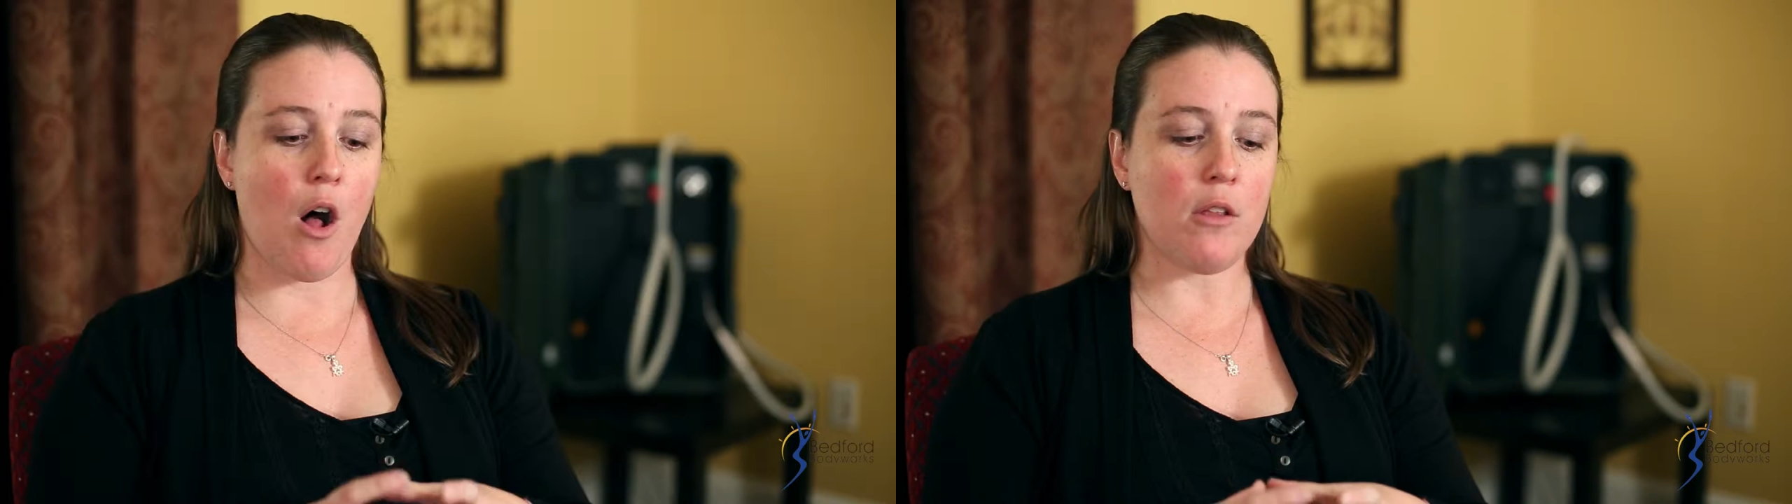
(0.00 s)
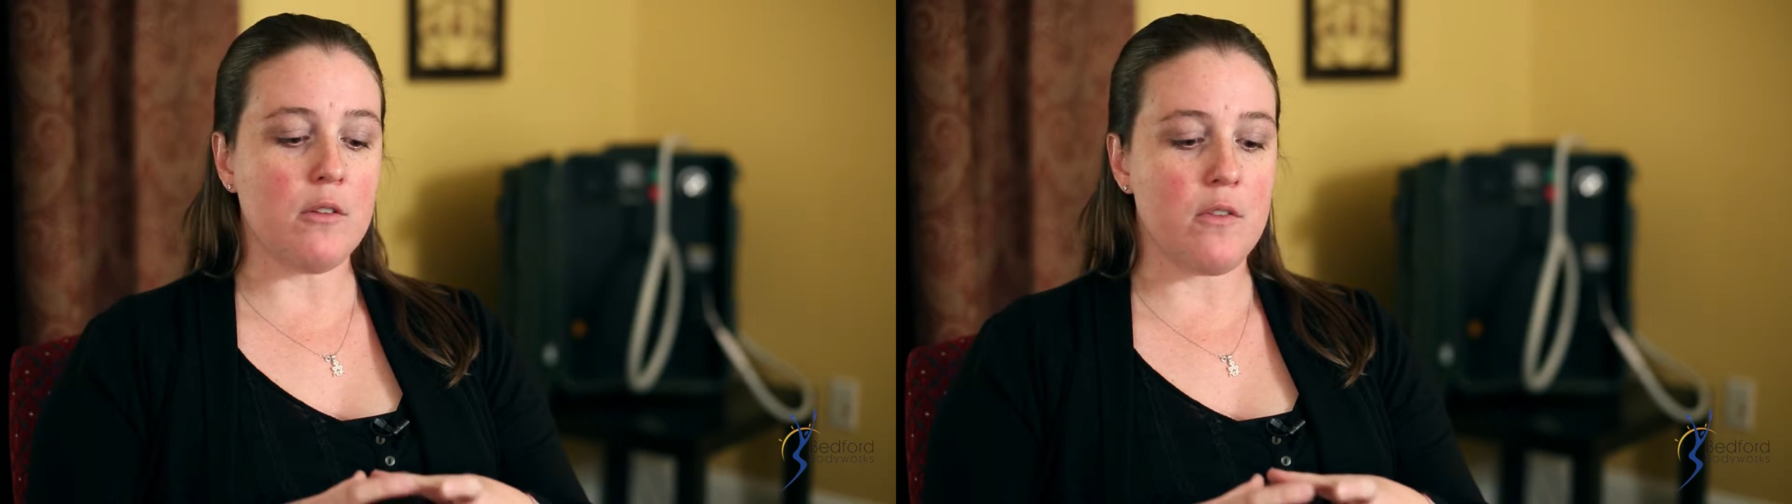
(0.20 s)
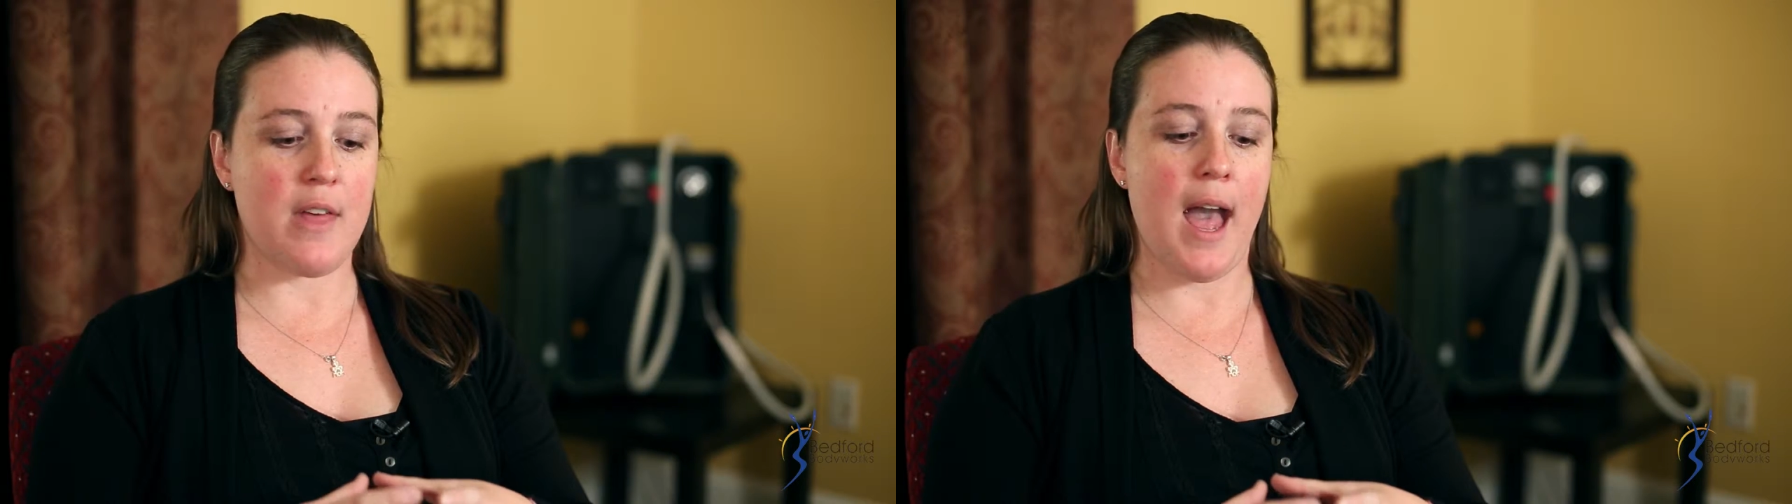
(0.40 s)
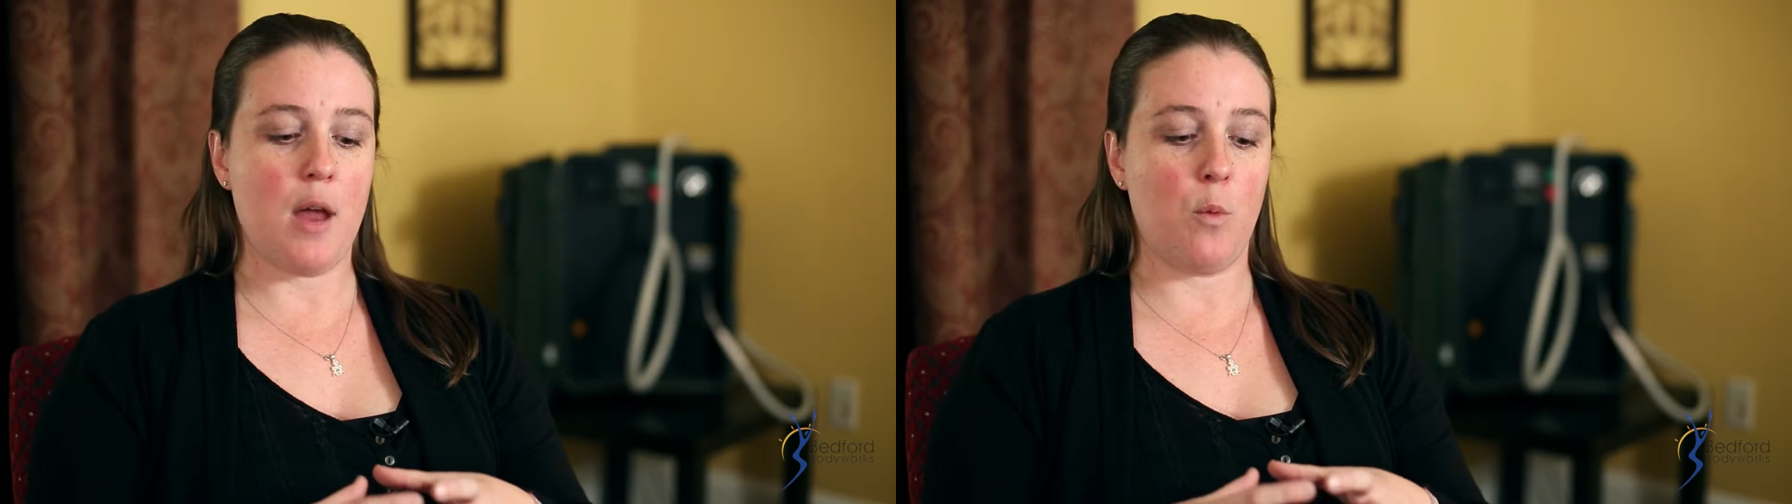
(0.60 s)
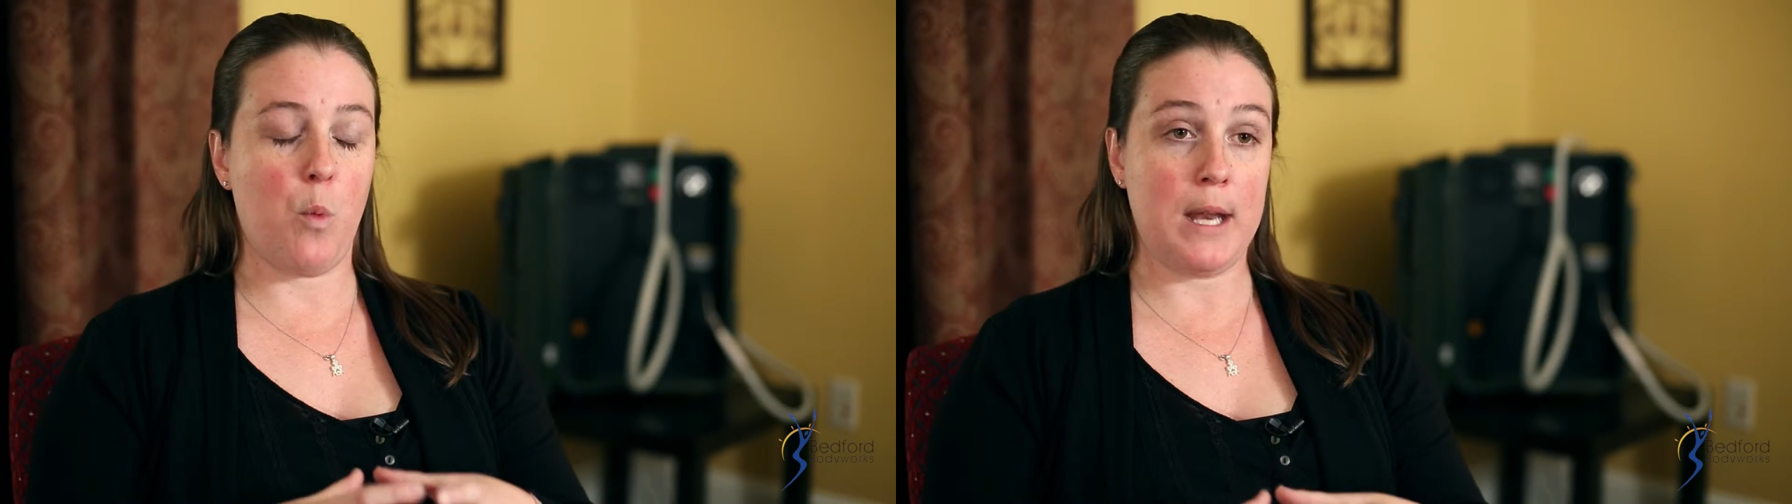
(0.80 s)
all of
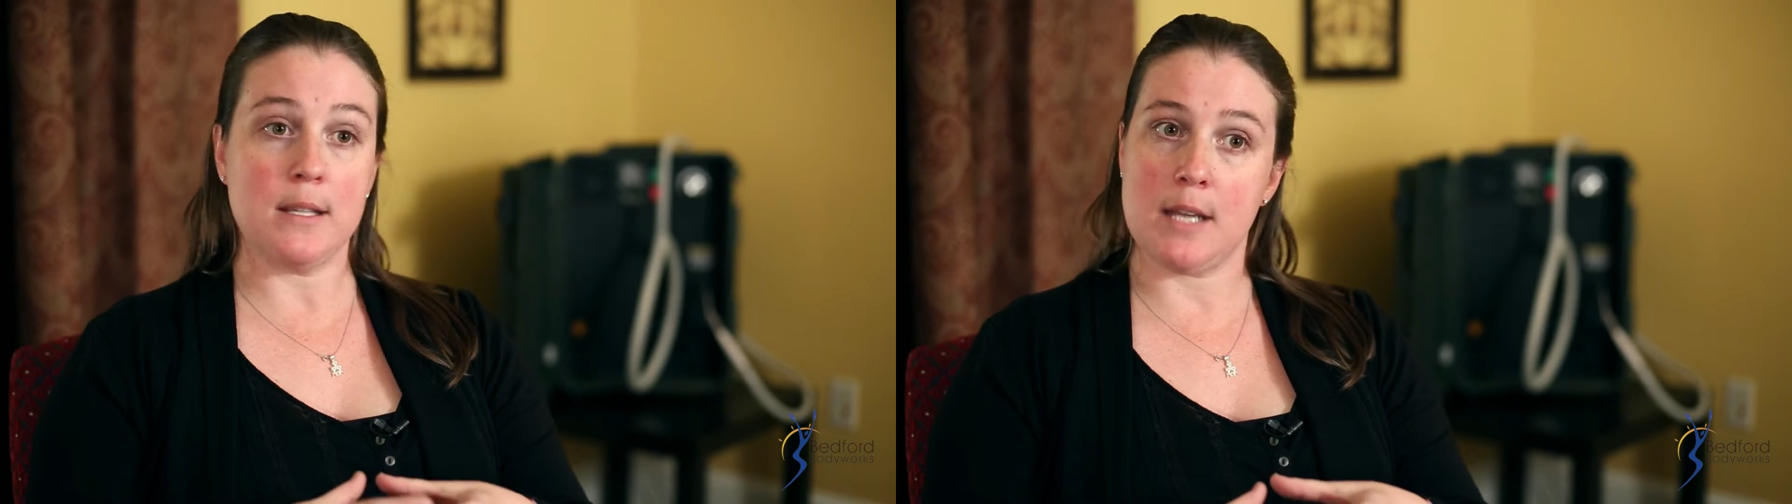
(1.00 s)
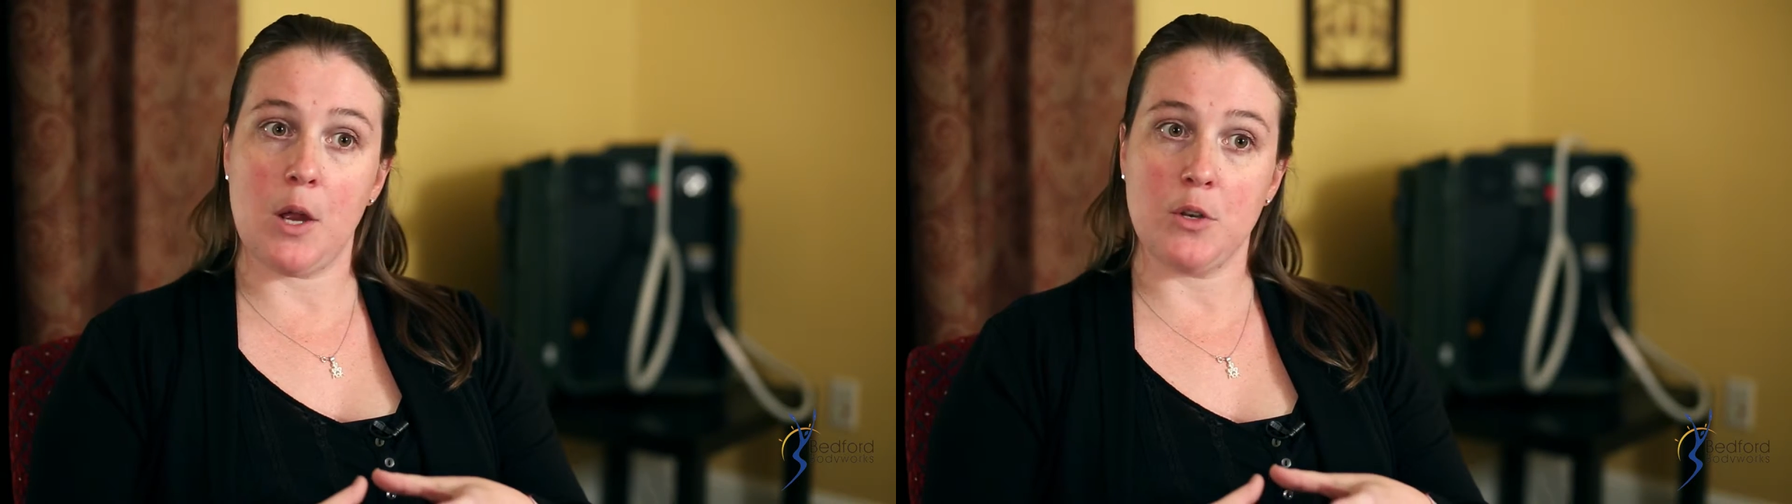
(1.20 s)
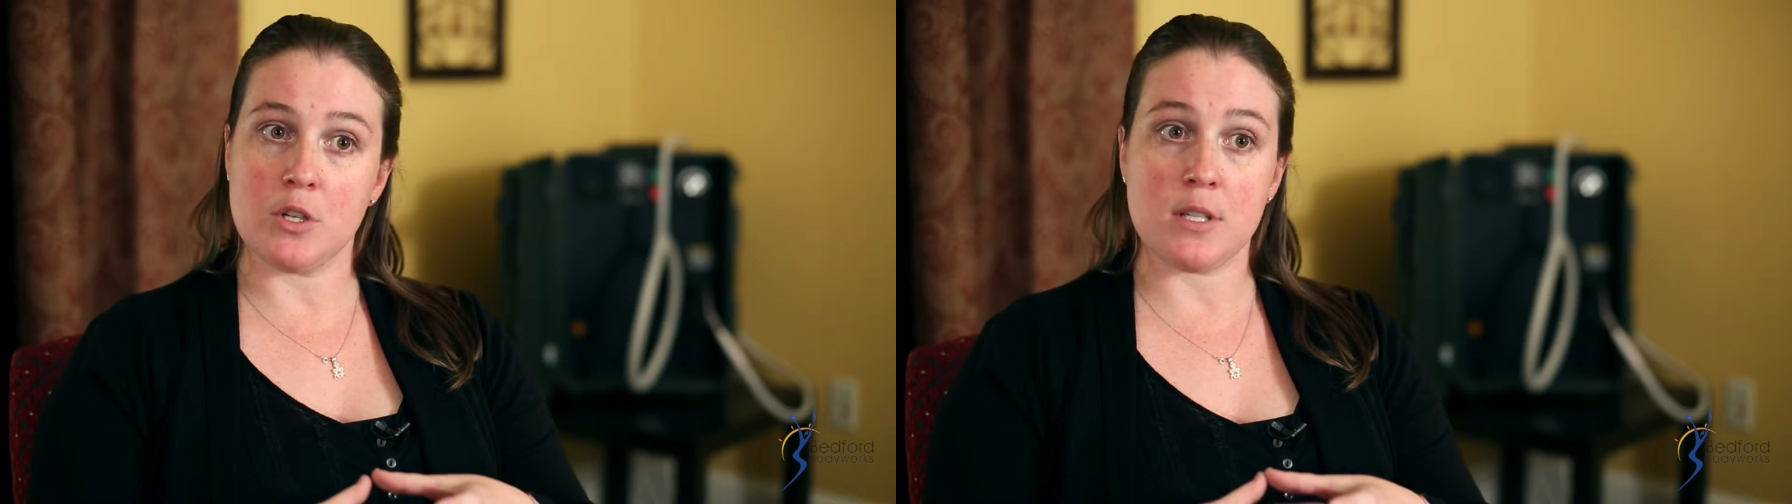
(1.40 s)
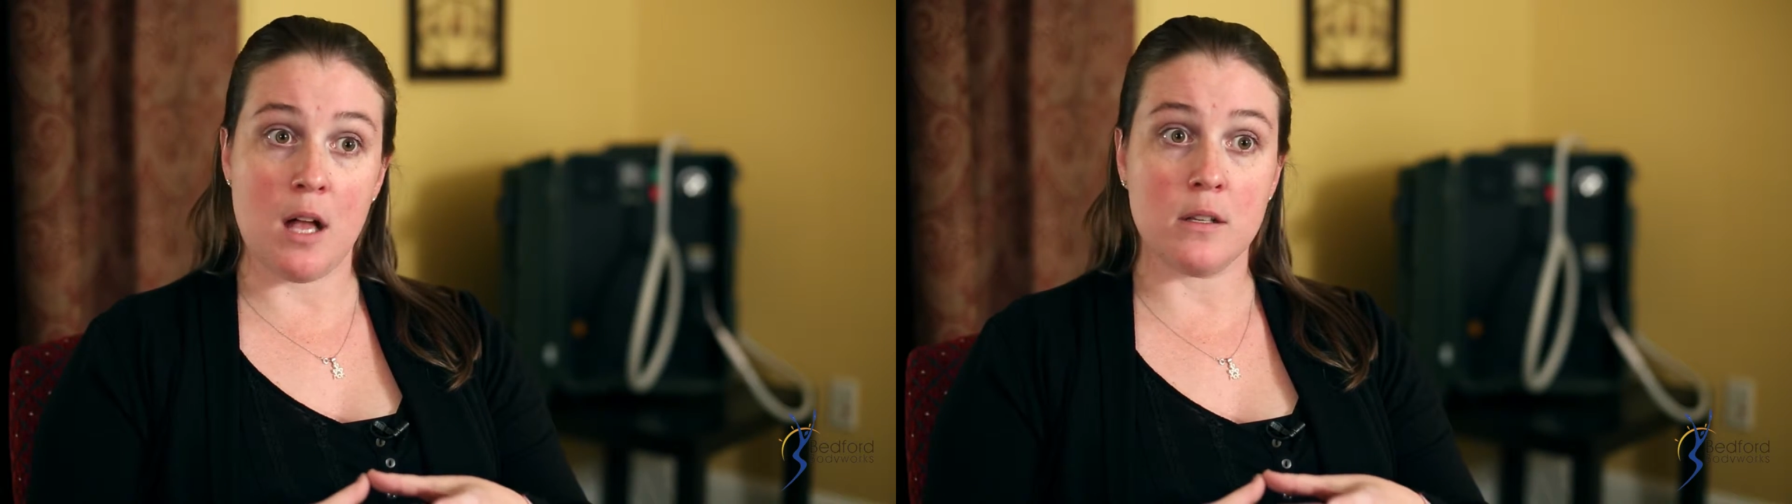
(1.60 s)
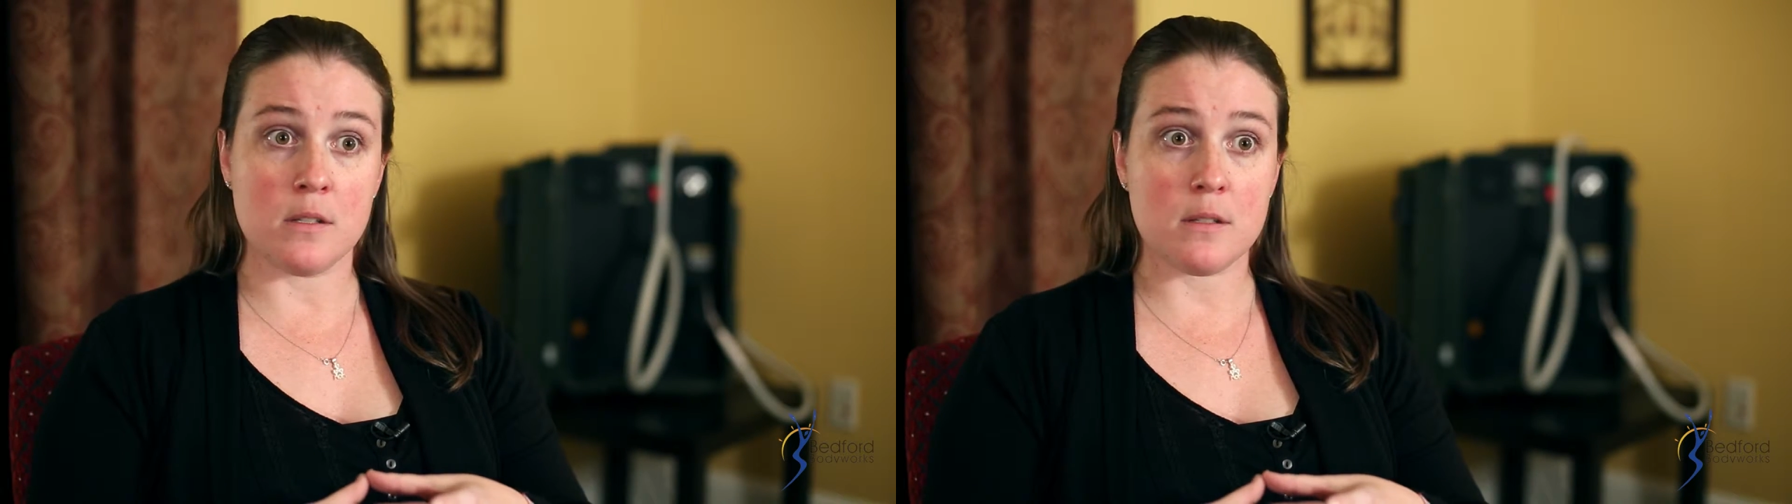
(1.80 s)
that weighs down your
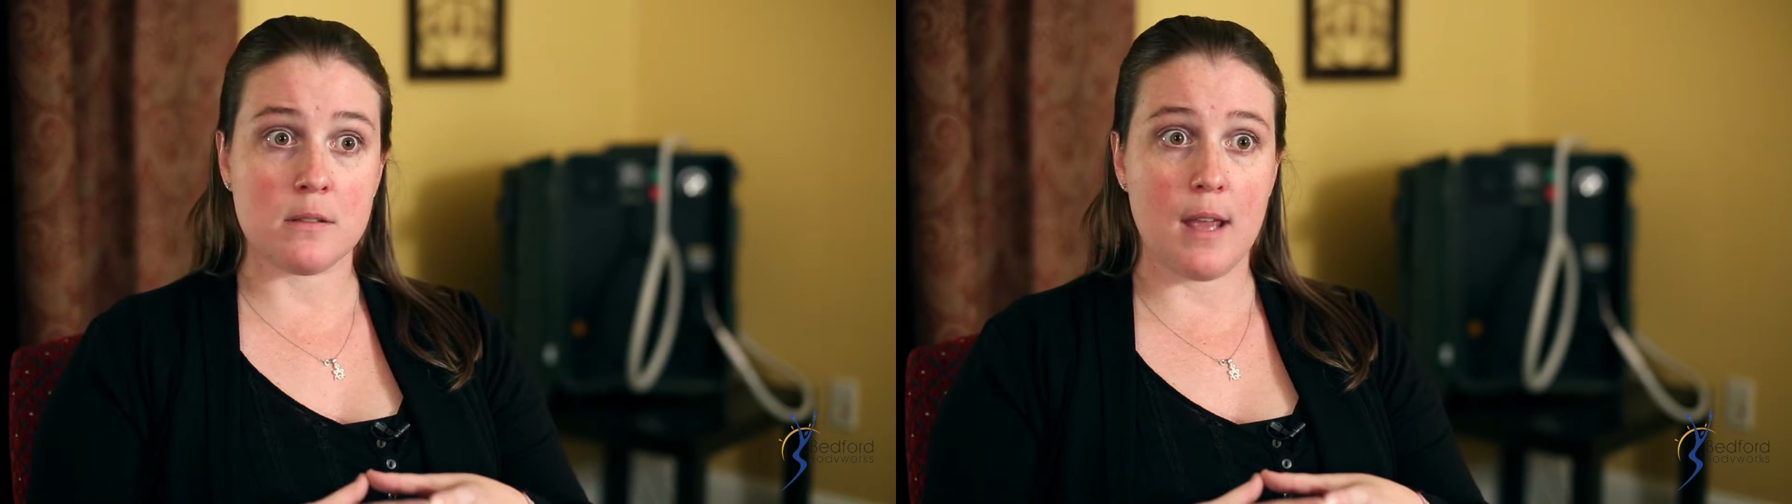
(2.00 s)
cells